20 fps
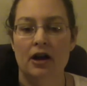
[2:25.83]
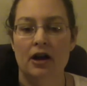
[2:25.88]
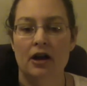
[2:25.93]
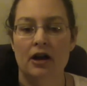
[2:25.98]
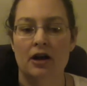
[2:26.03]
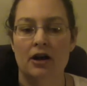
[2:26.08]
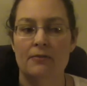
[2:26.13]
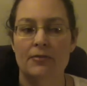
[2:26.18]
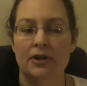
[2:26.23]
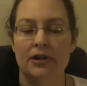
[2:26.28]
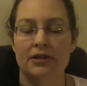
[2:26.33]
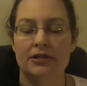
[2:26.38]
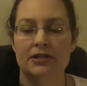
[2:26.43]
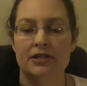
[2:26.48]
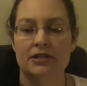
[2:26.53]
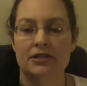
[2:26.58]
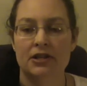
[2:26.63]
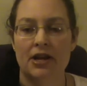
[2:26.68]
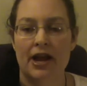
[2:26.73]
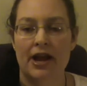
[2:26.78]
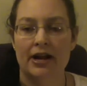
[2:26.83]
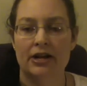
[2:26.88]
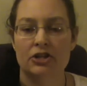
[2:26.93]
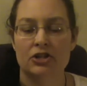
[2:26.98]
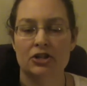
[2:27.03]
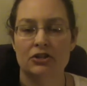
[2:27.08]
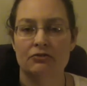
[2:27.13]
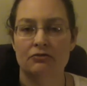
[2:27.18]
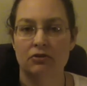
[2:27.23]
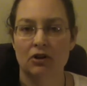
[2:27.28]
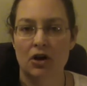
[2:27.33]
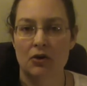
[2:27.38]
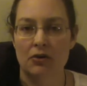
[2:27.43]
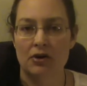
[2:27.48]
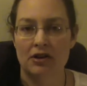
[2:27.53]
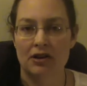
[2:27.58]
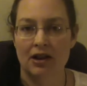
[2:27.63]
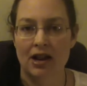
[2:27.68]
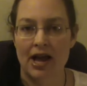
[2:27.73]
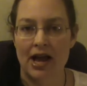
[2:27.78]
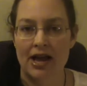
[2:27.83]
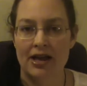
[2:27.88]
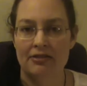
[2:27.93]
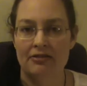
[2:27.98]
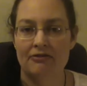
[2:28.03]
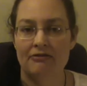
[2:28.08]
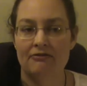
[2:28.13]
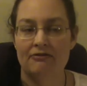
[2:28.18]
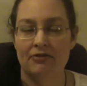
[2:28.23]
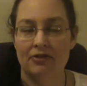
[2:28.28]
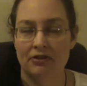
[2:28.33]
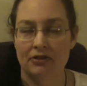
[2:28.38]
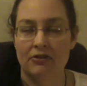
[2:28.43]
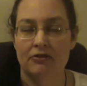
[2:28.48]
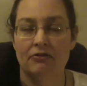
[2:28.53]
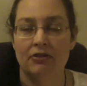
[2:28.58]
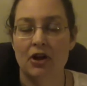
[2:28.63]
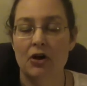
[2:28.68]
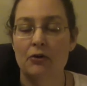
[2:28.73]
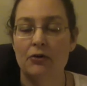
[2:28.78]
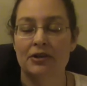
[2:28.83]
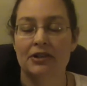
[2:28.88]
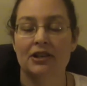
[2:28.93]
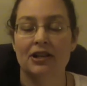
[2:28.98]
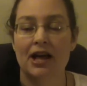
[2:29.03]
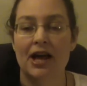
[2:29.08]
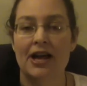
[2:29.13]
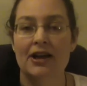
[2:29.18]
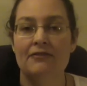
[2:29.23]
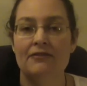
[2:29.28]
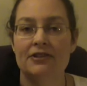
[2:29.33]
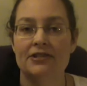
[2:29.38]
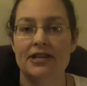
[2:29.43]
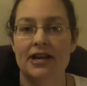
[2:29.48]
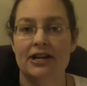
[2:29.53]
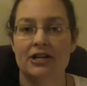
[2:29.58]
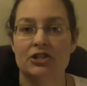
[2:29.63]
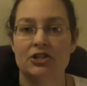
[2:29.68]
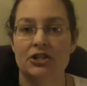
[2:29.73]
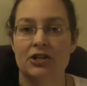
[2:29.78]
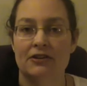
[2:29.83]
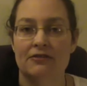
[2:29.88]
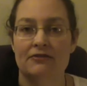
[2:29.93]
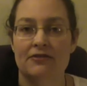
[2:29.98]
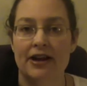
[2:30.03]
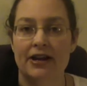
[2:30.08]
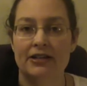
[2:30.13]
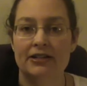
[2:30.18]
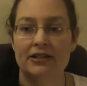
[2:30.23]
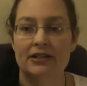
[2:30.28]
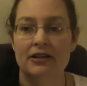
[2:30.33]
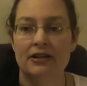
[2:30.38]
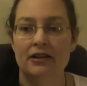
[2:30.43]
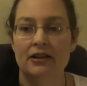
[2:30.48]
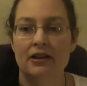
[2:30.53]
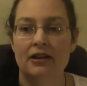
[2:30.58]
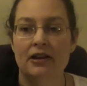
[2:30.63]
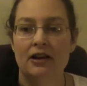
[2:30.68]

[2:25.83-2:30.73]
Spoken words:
our ability to actually flow with life is actually affected.